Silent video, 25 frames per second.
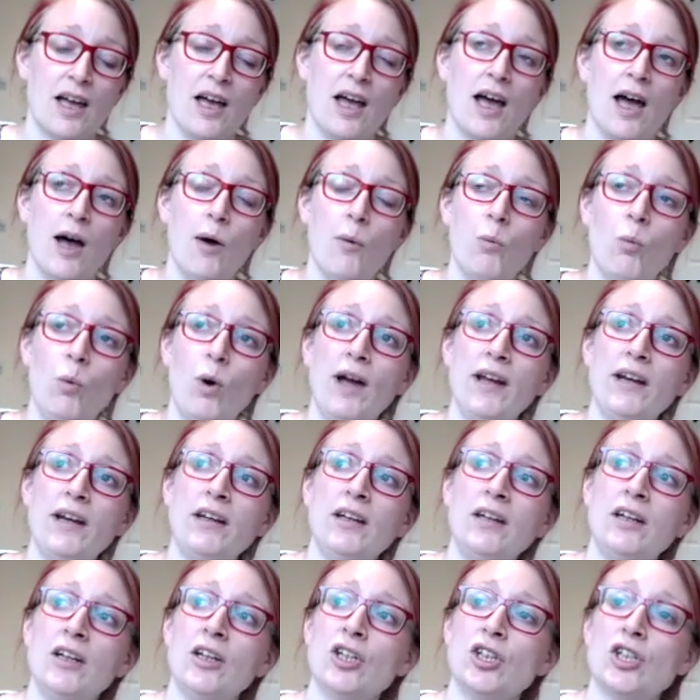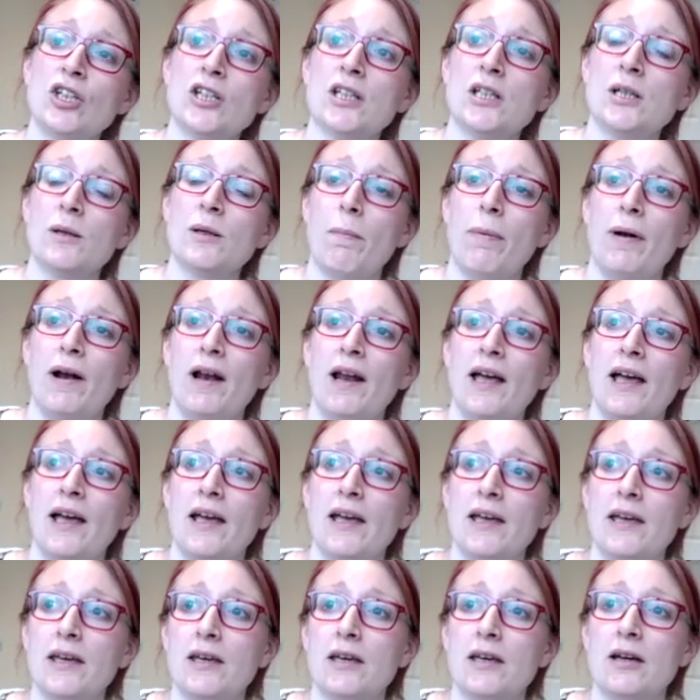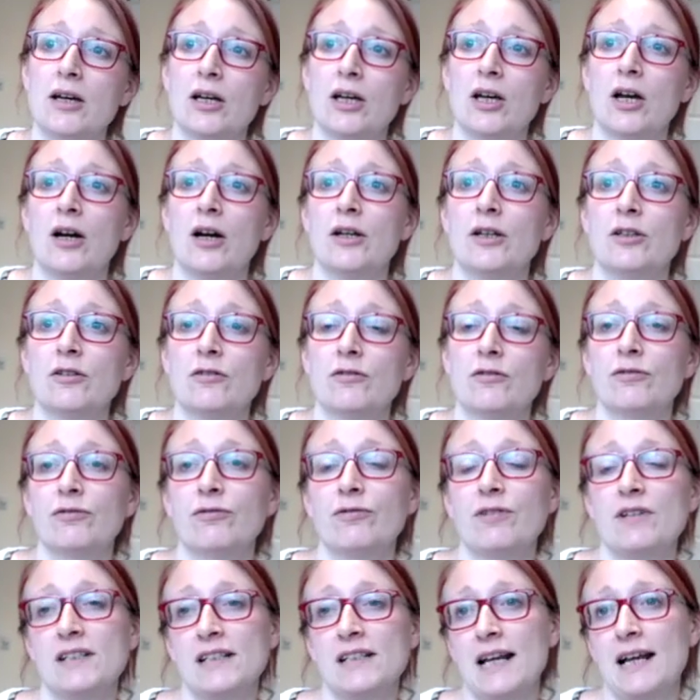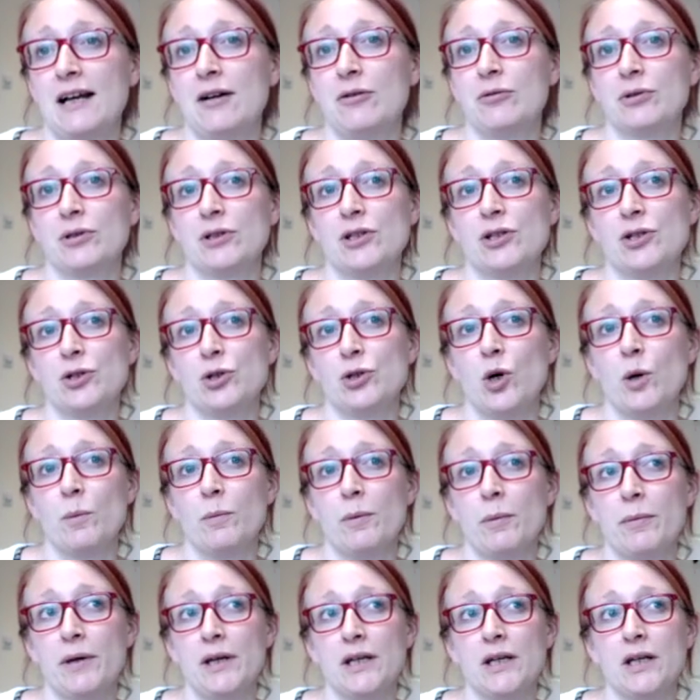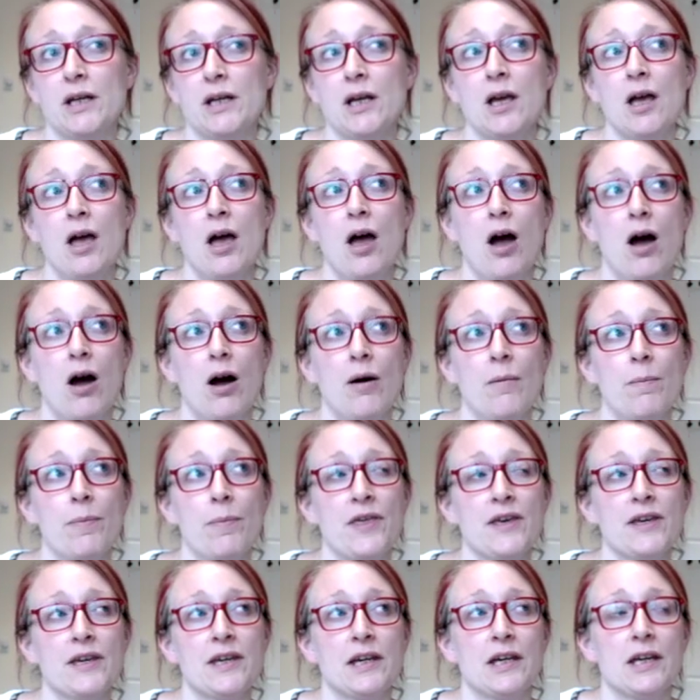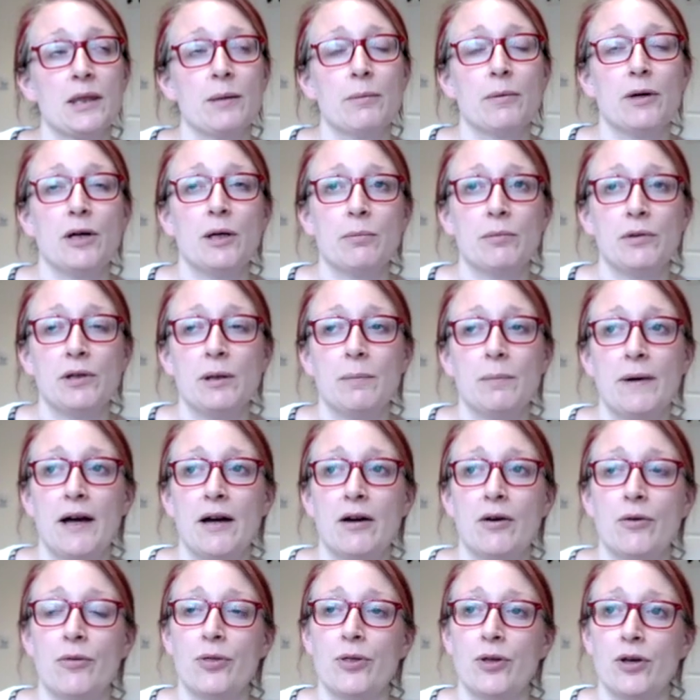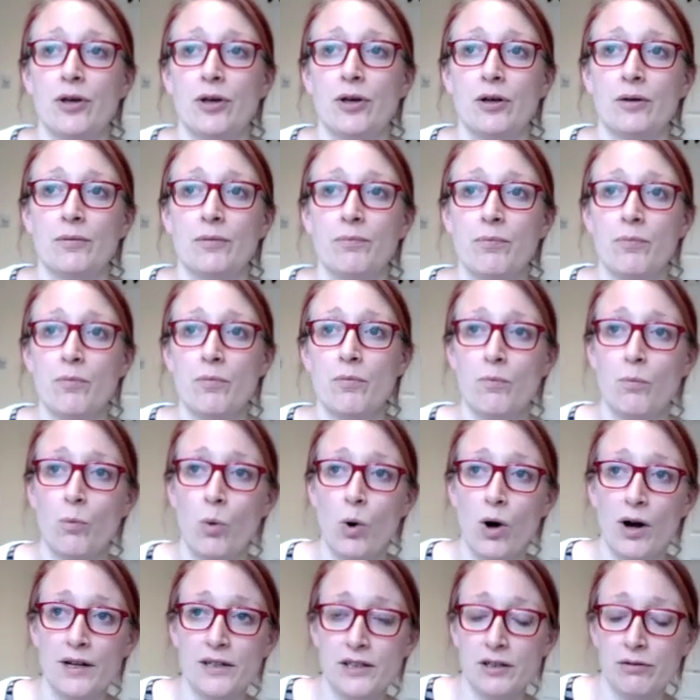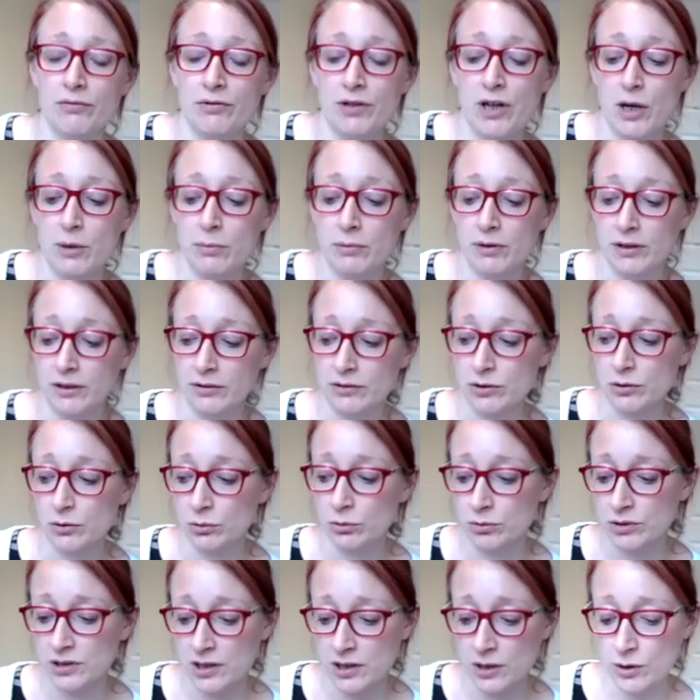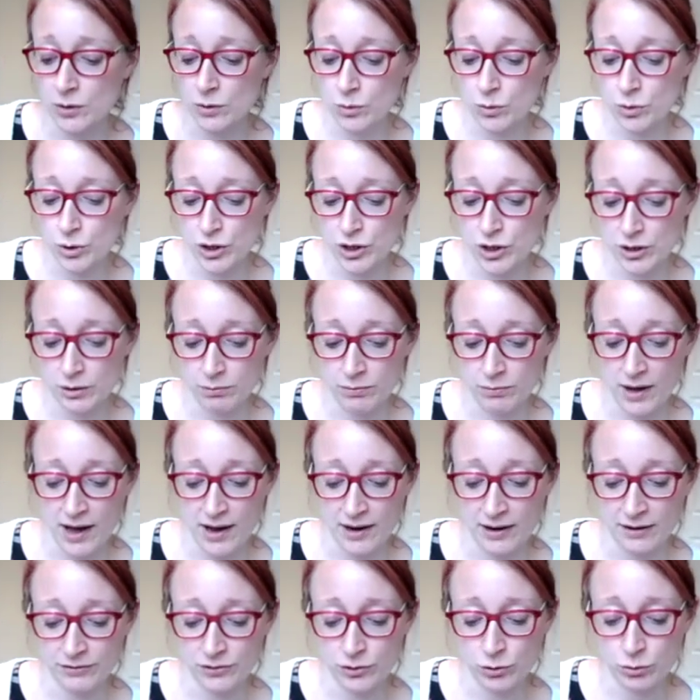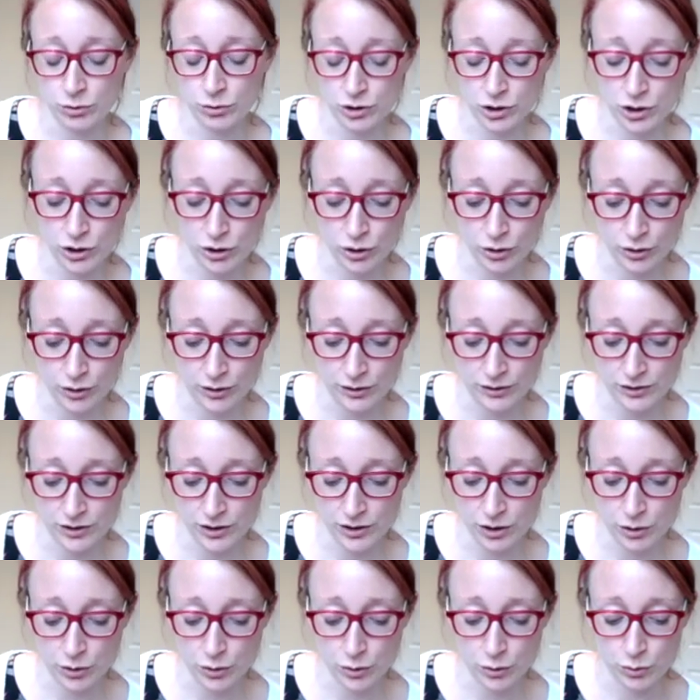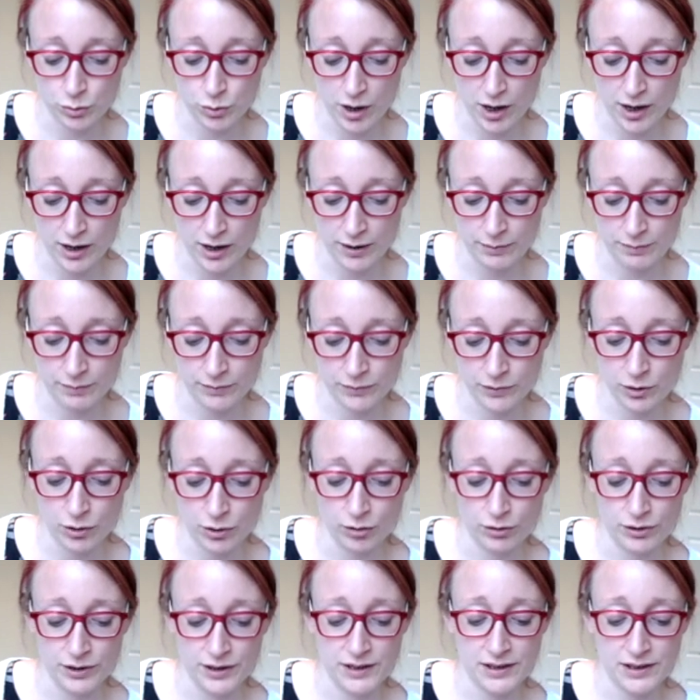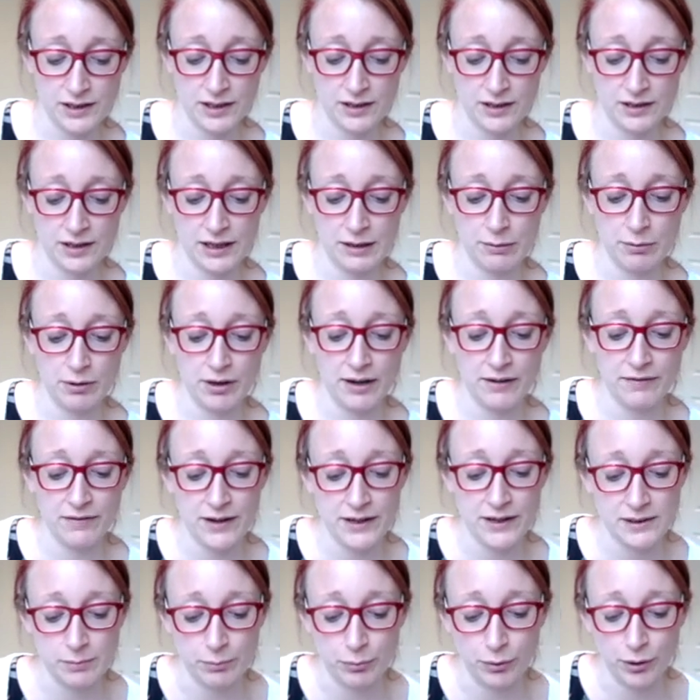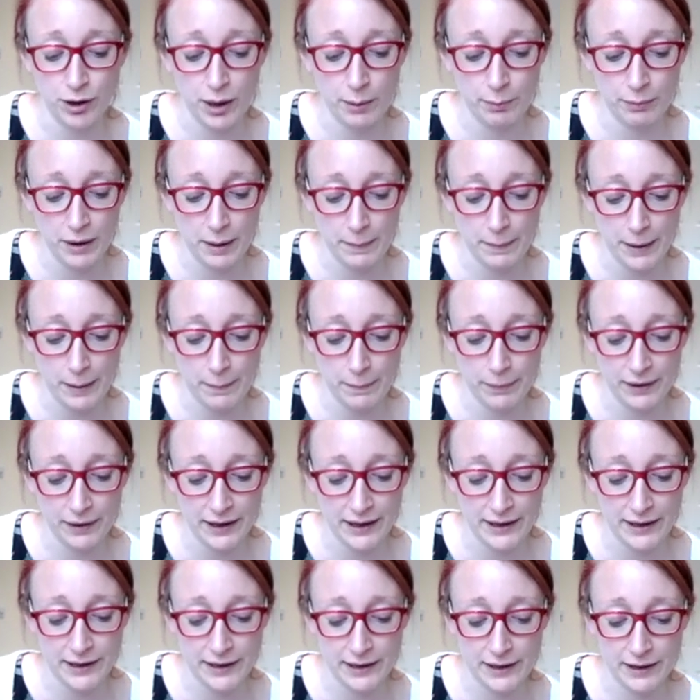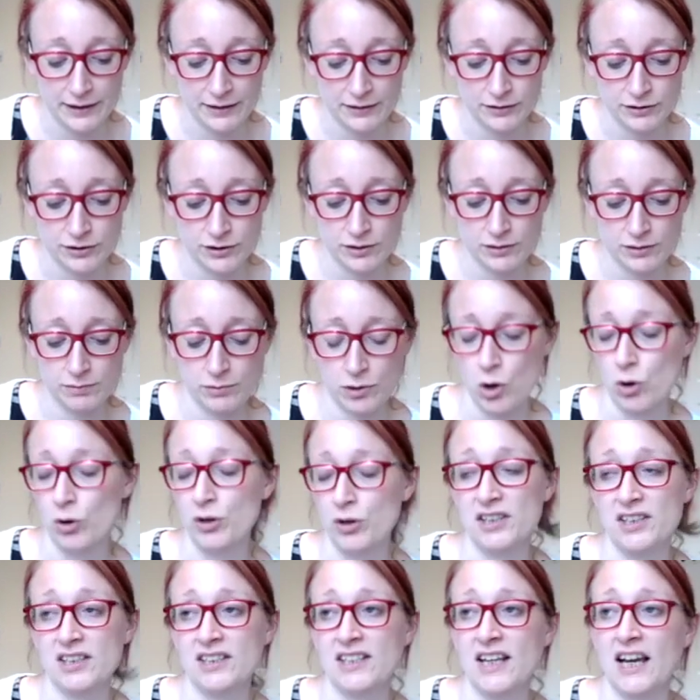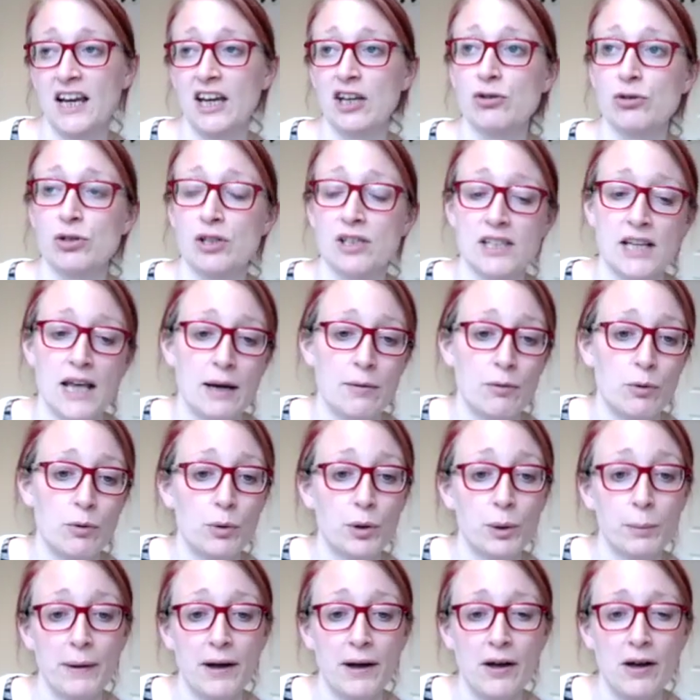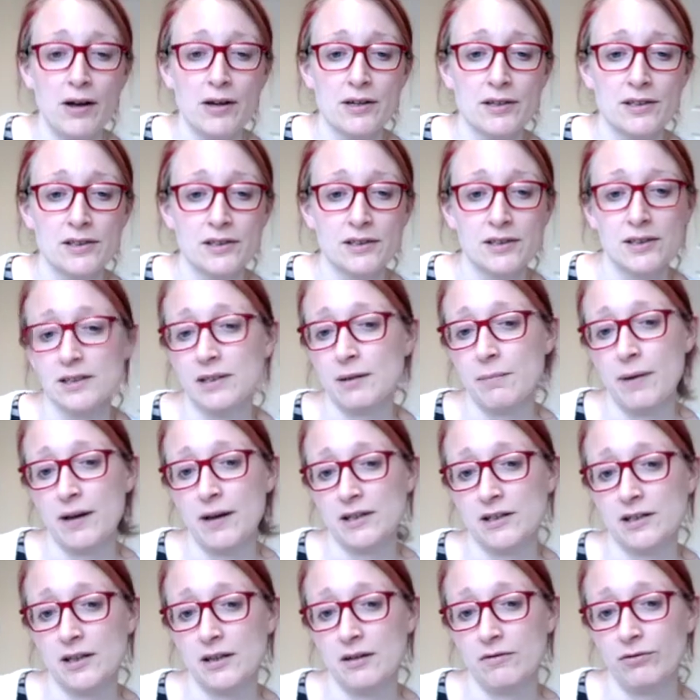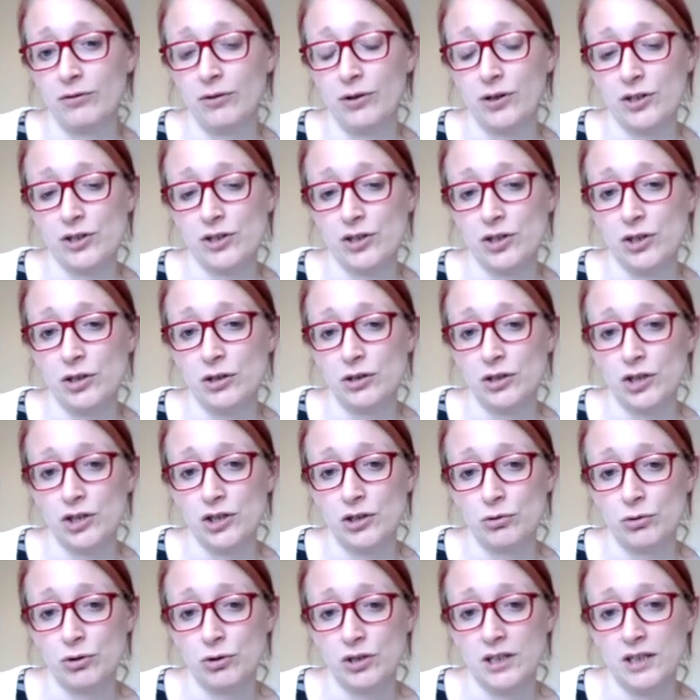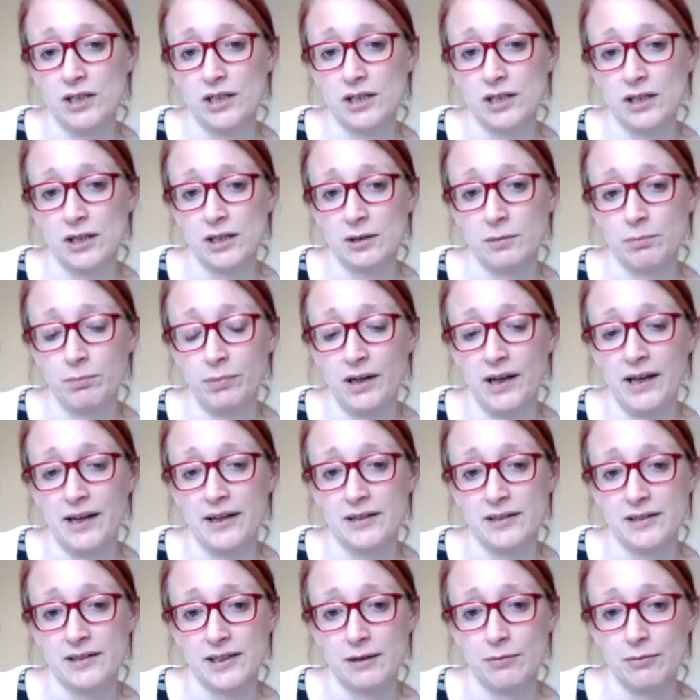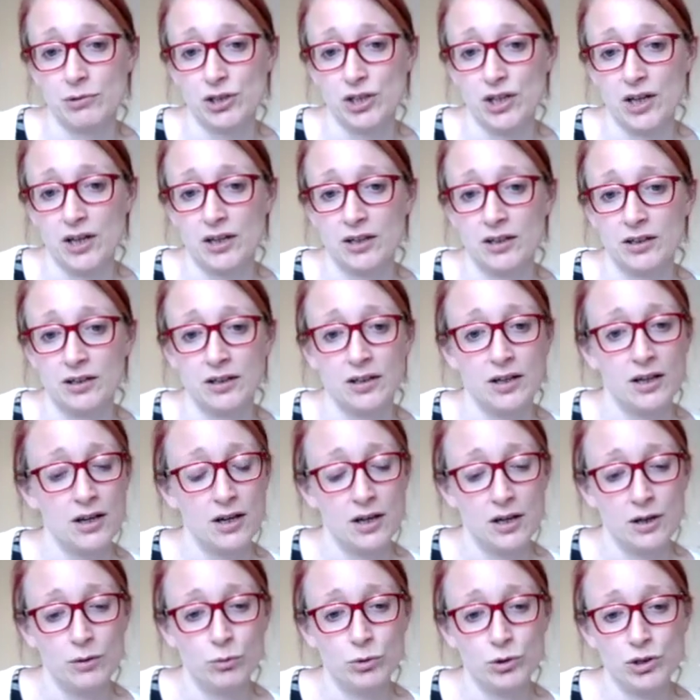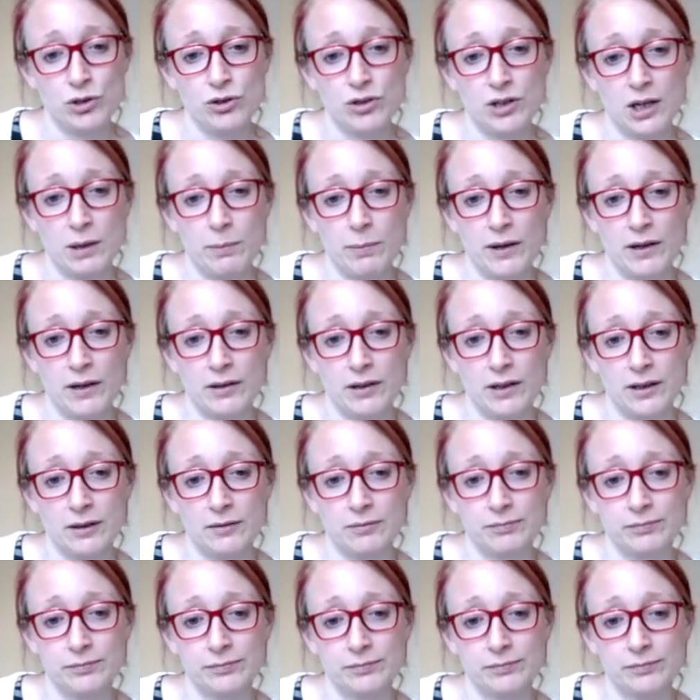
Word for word: And when does play kind of fizzle out and stop? I mean, I'm thinking at the moment about the wider reopening of schools in the autumn, and I've talked yeah. a lot to um, colleagues in EYFS and primary about play, and colleagues in secondary are saying, "Well, what about us? Does it matter for us too? Do children need to play as they return?" And what do you think about that?